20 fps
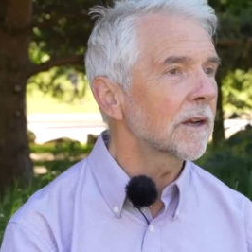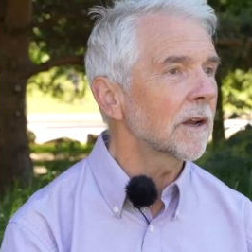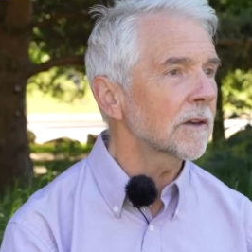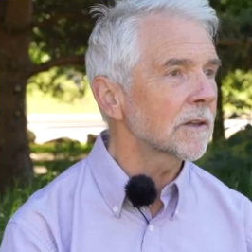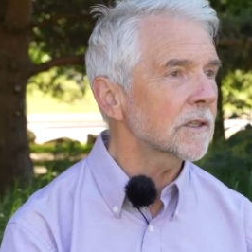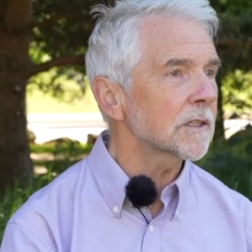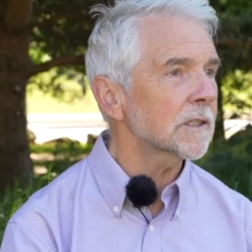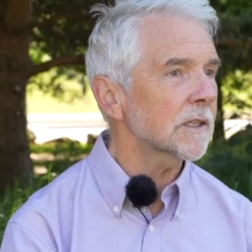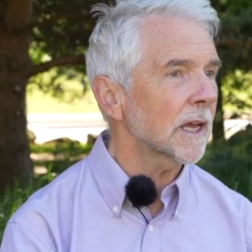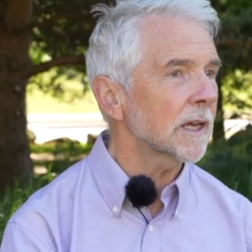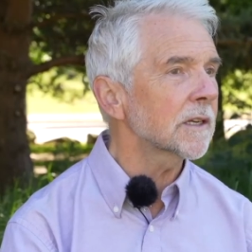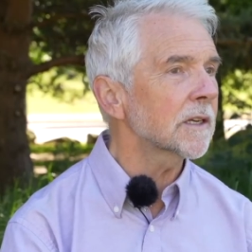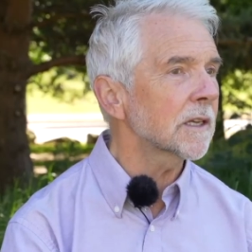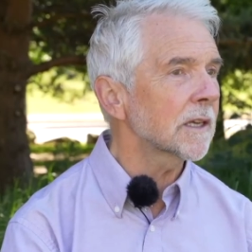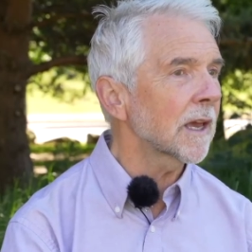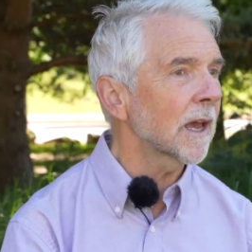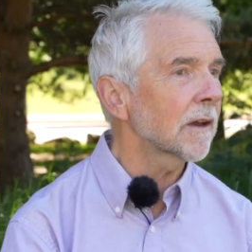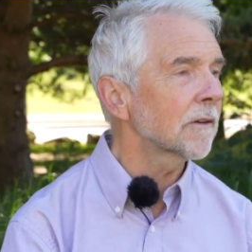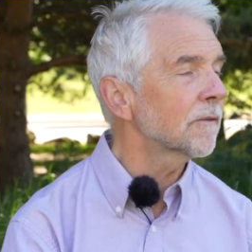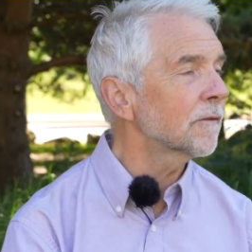understanding
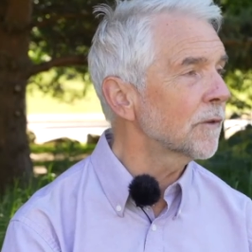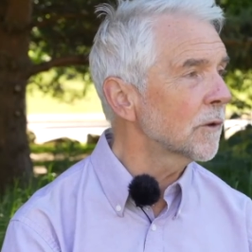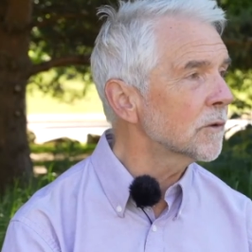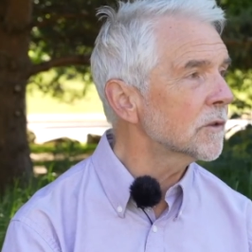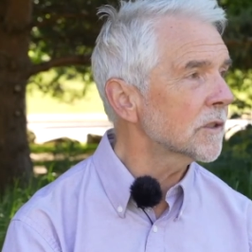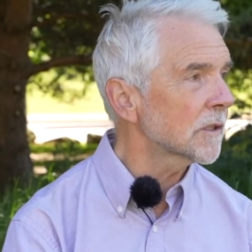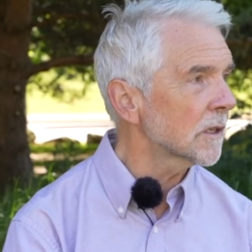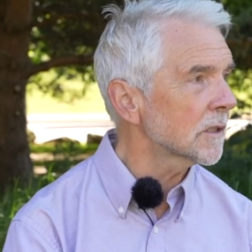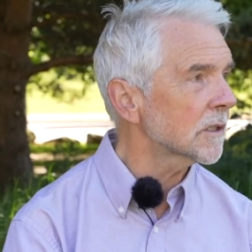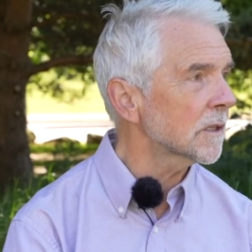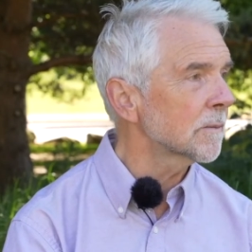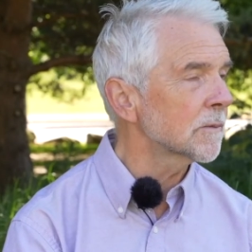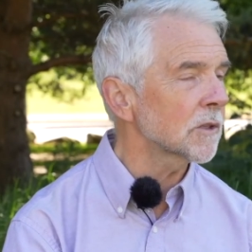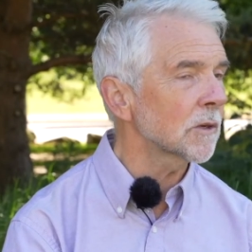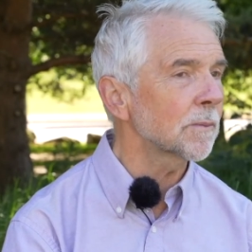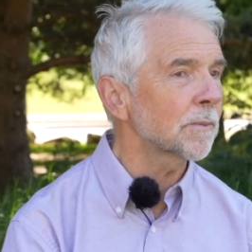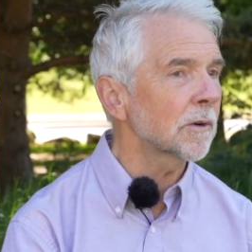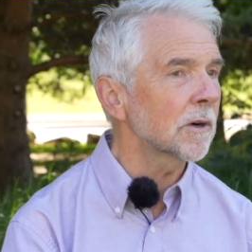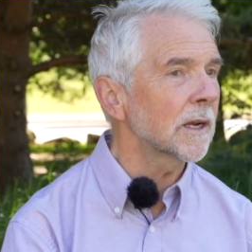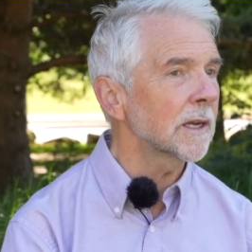how food systems
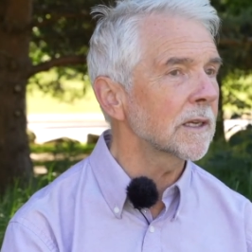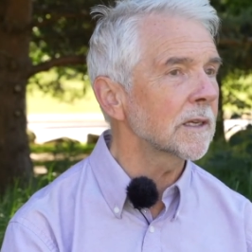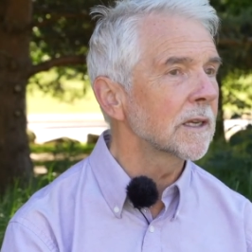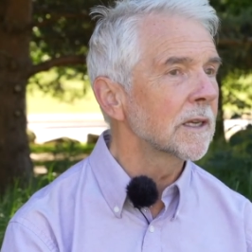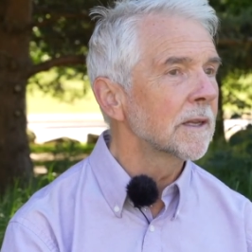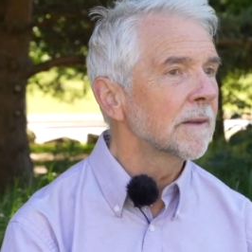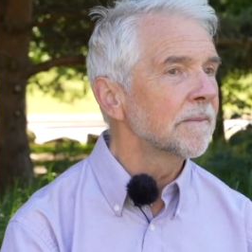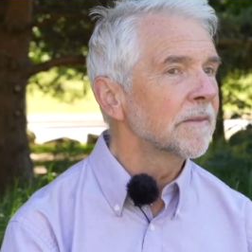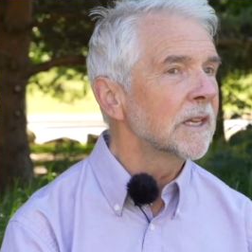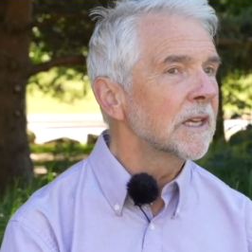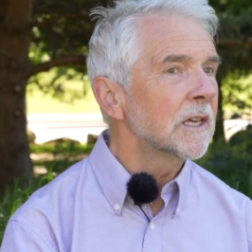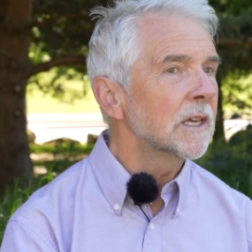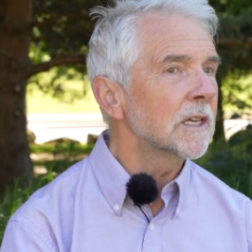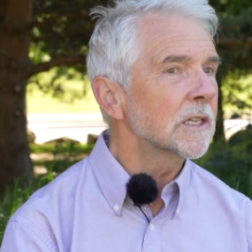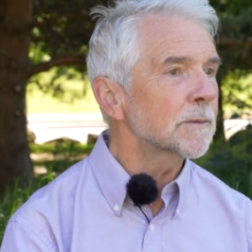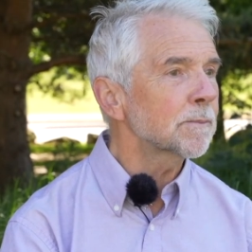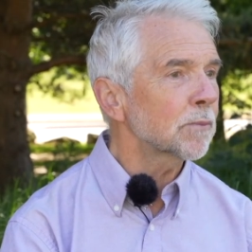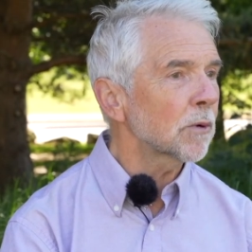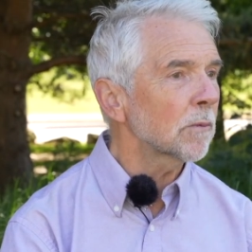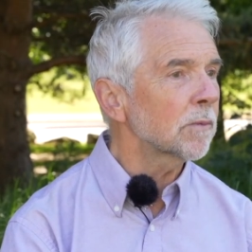operate
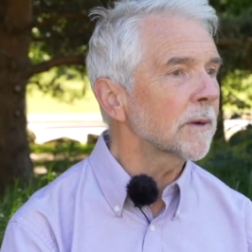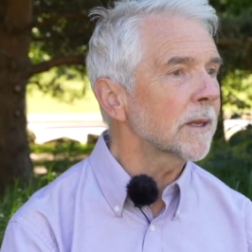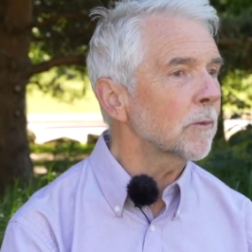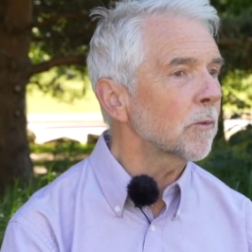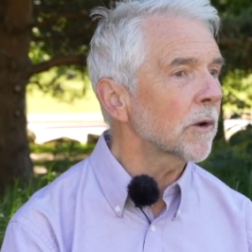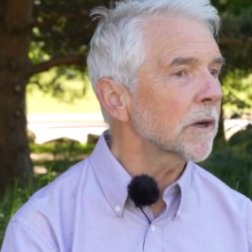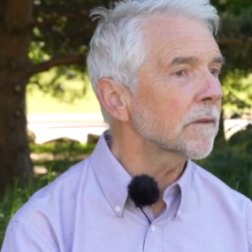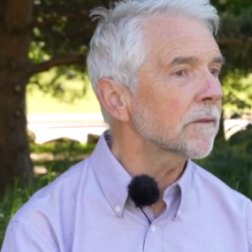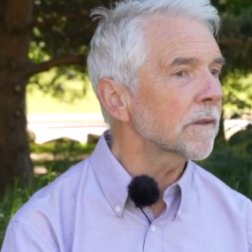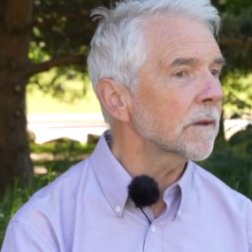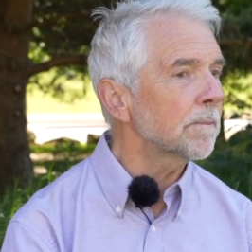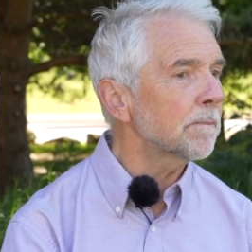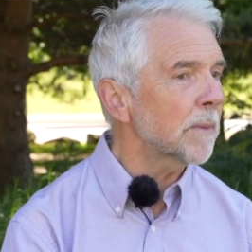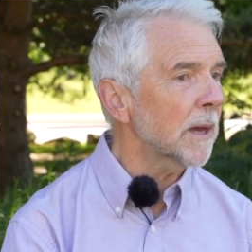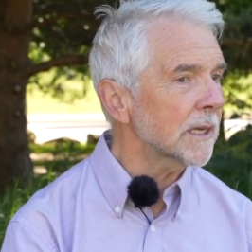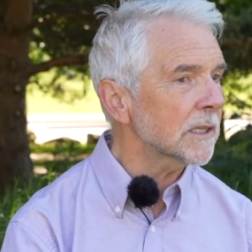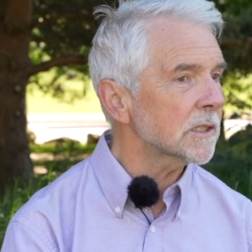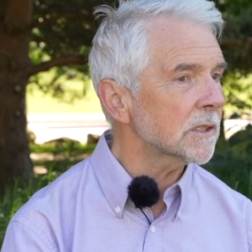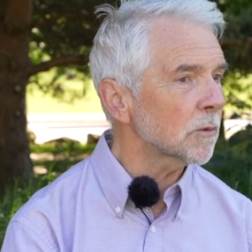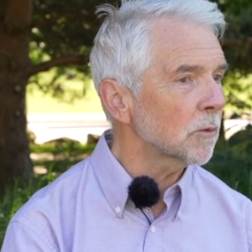is probably one of the
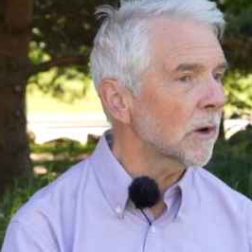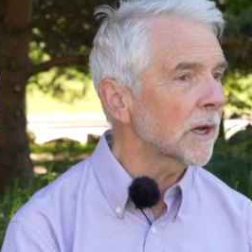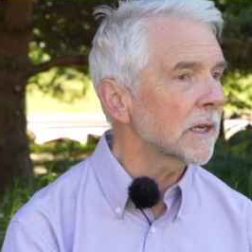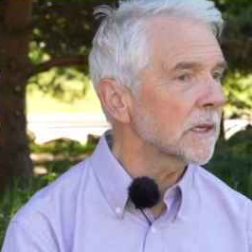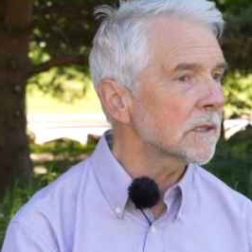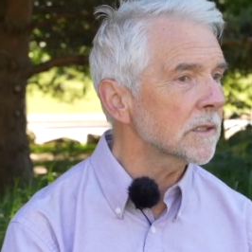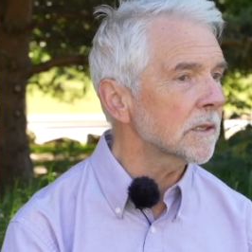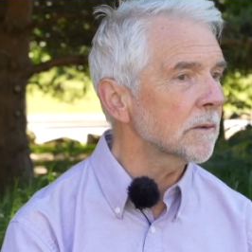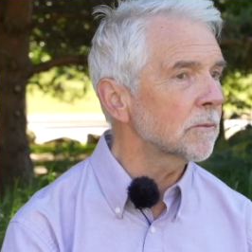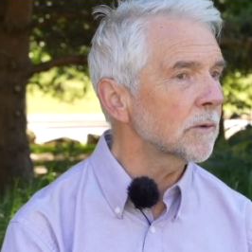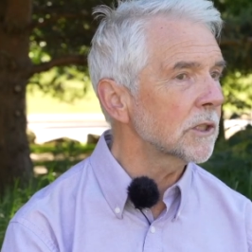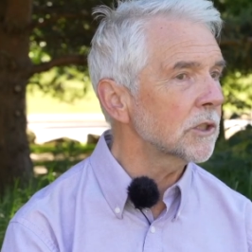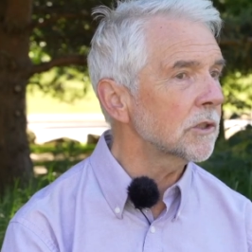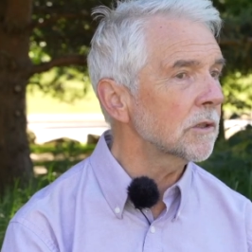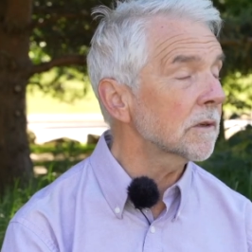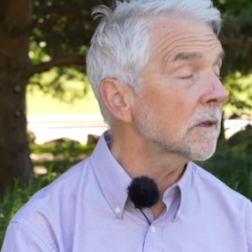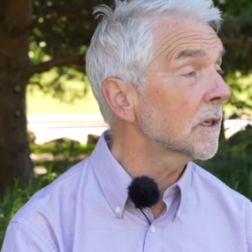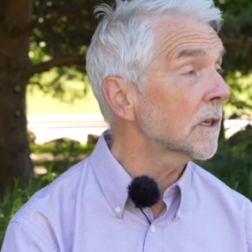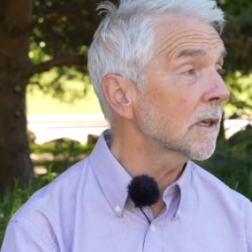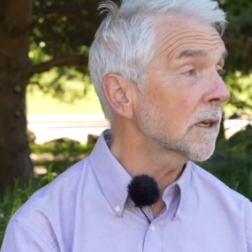best ways in which
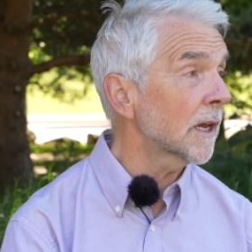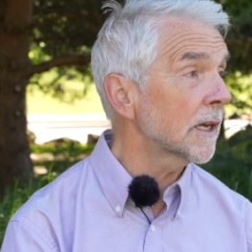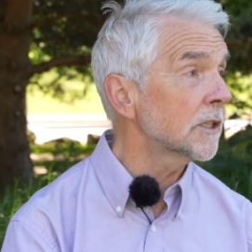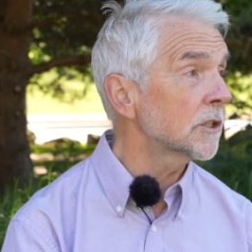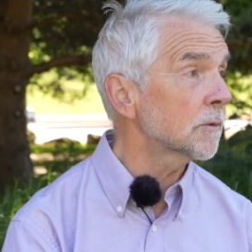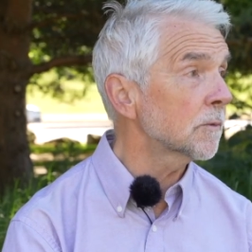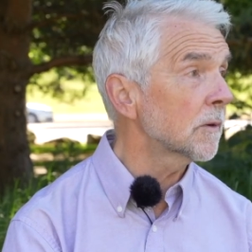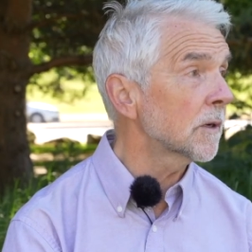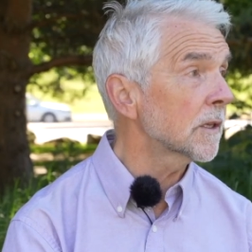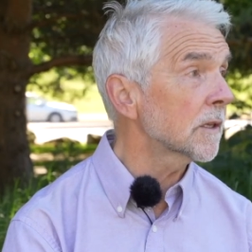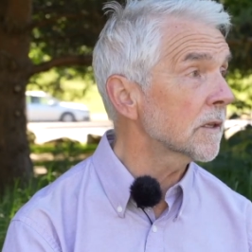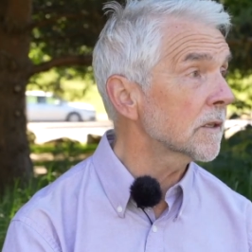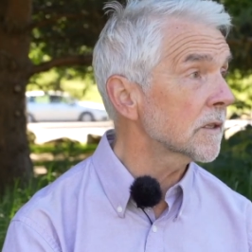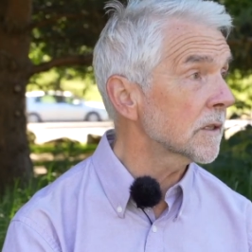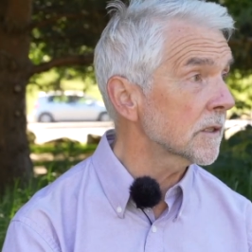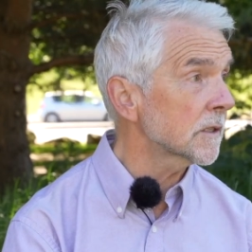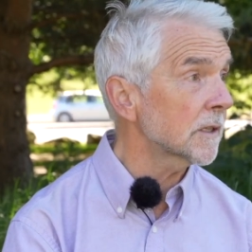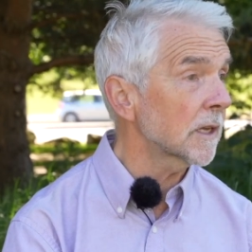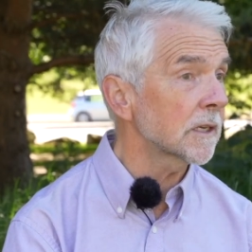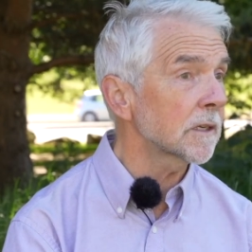you can engage with
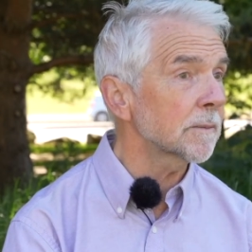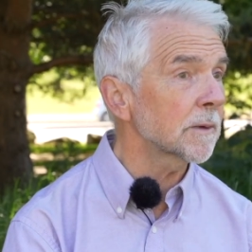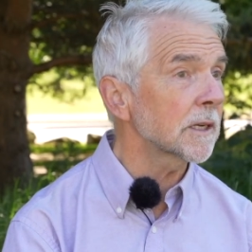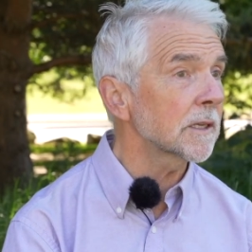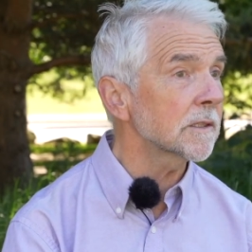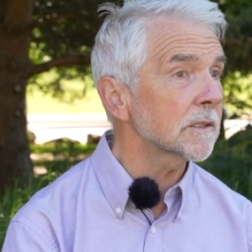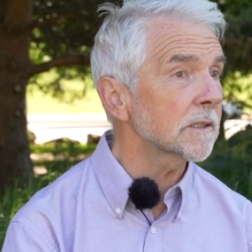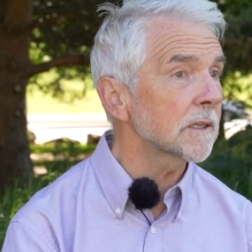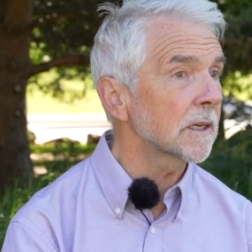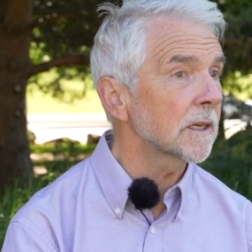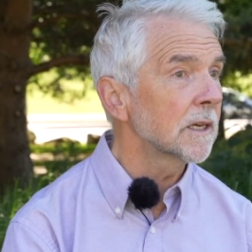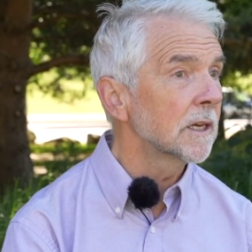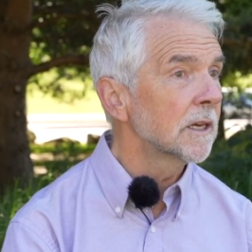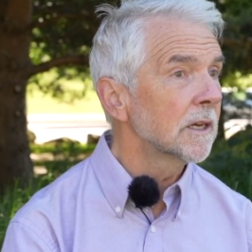sustainability,